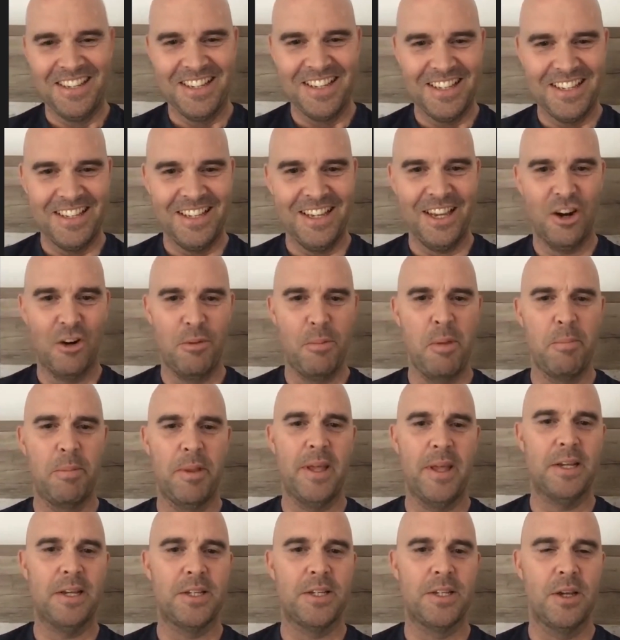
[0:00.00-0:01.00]
Yeah, I remember
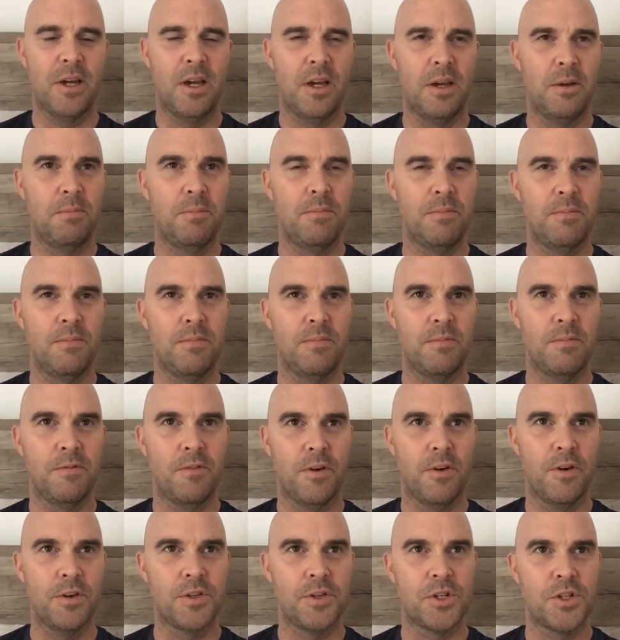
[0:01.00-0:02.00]
that
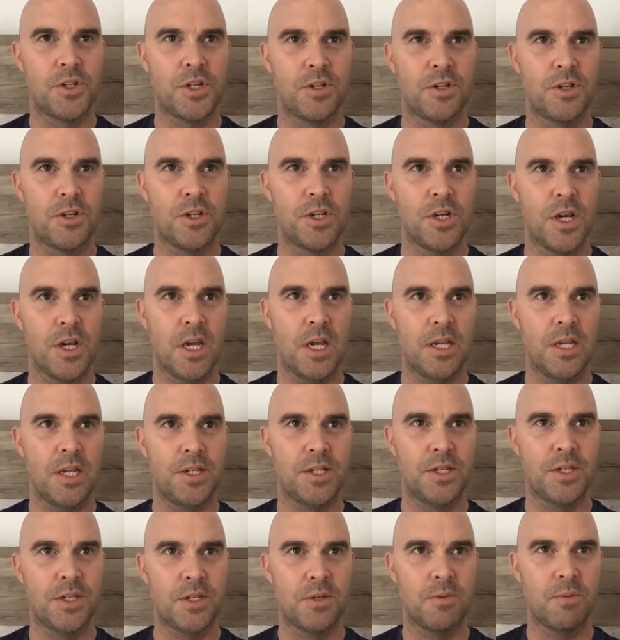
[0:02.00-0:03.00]
Forest
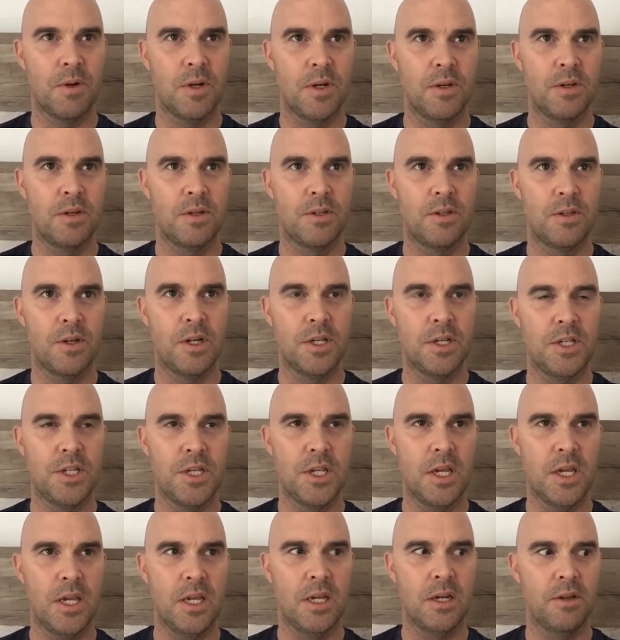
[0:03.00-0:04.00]
Chase one, Dicey Hing.